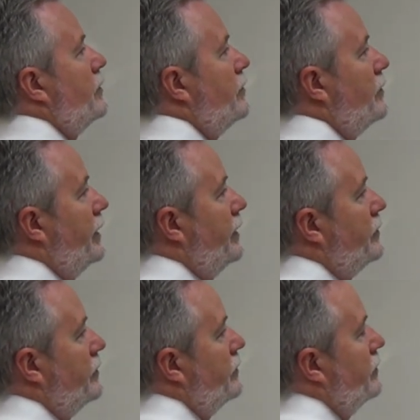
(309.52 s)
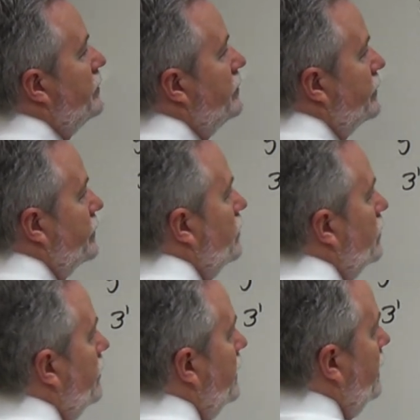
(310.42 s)
right. So
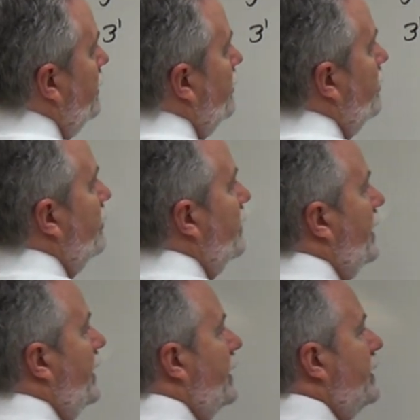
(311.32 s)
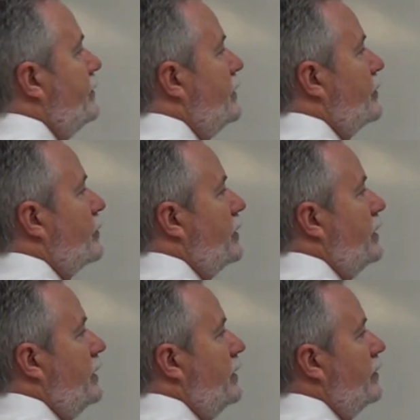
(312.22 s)
we're reading from 5 to
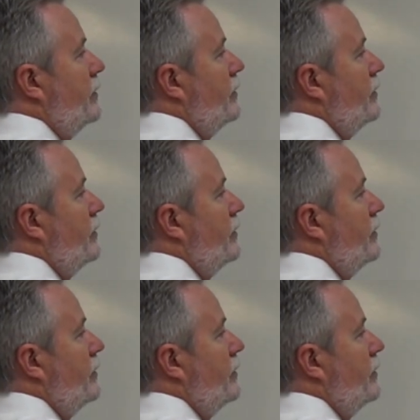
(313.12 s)
3.